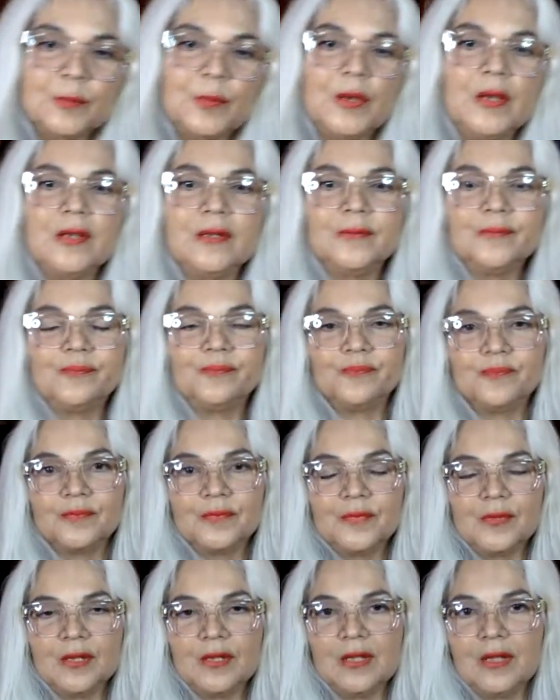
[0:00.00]
But
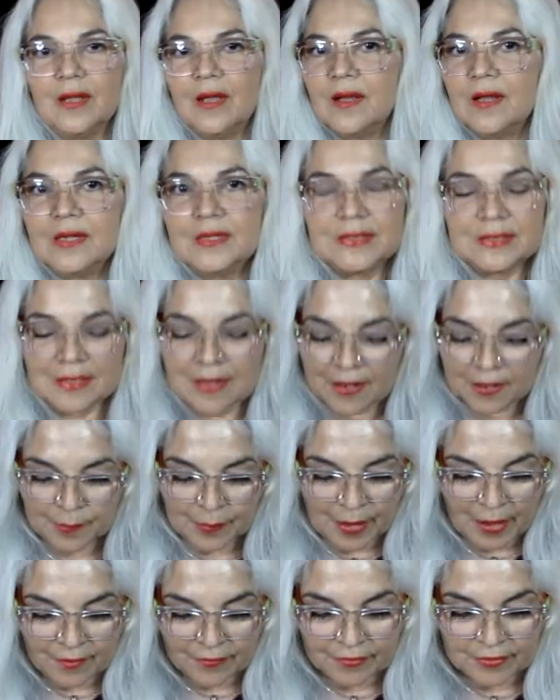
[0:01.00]
it's not
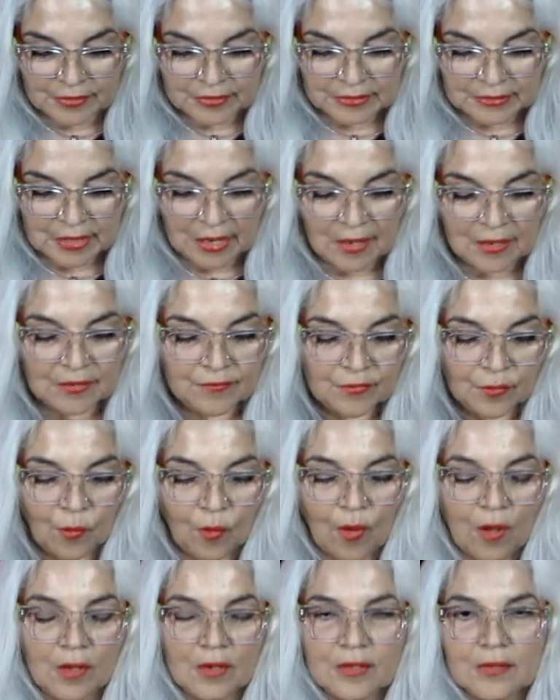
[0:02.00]
about the style of the
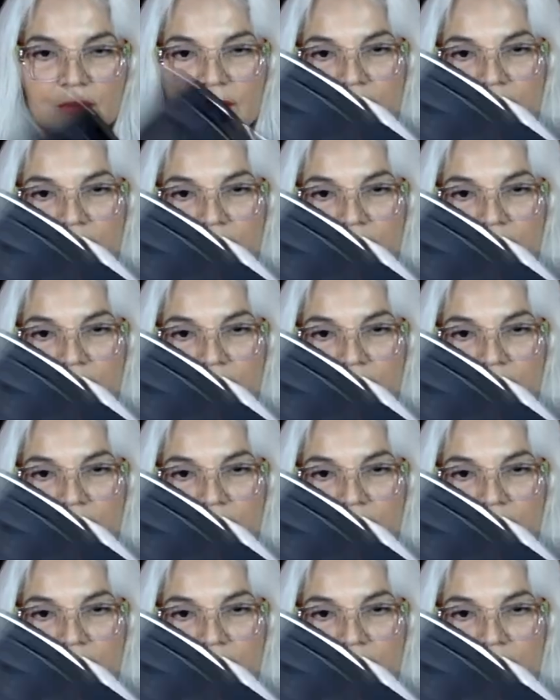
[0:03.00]
wallet.